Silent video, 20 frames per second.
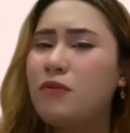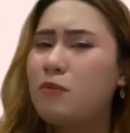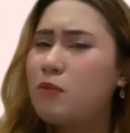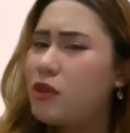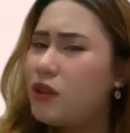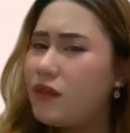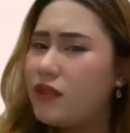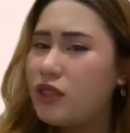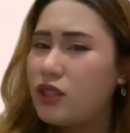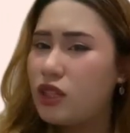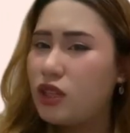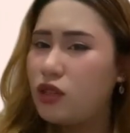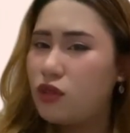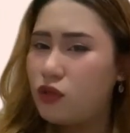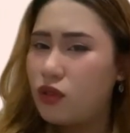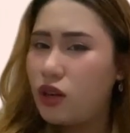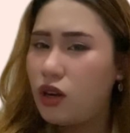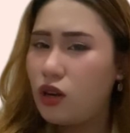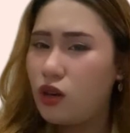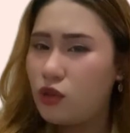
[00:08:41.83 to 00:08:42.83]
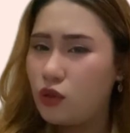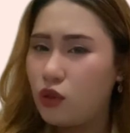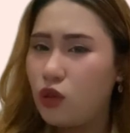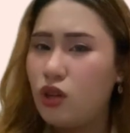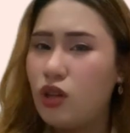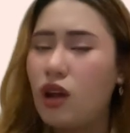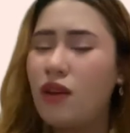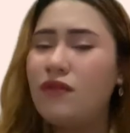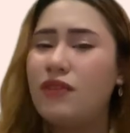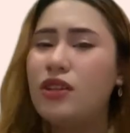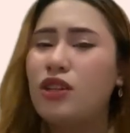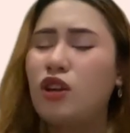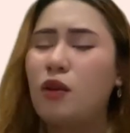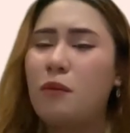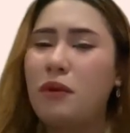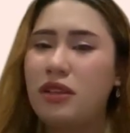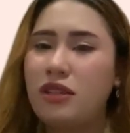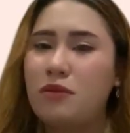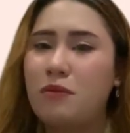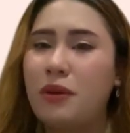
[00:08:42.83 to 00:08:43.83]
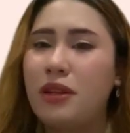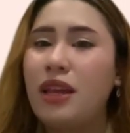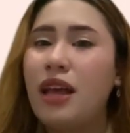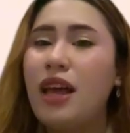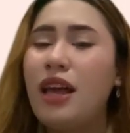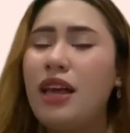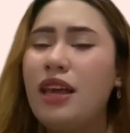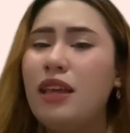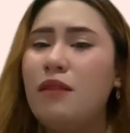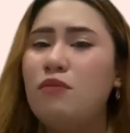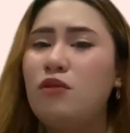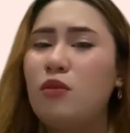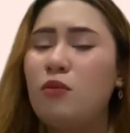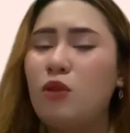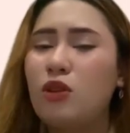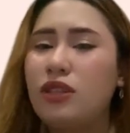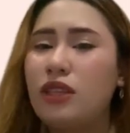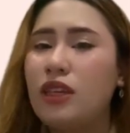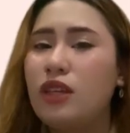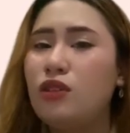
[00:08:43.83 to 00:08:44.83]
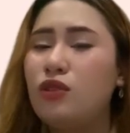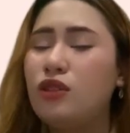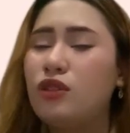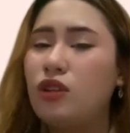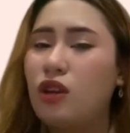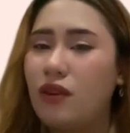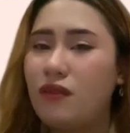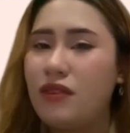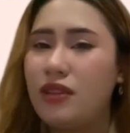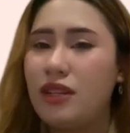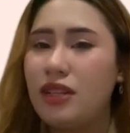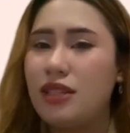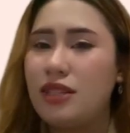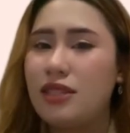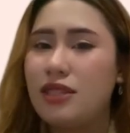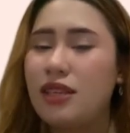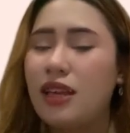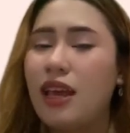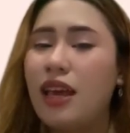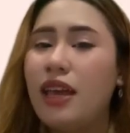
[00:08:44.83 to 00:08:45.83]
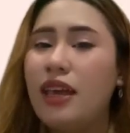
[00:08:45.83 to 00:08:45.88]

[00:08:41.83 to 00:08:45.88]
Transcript: pivotal role of record management in promoting good governance.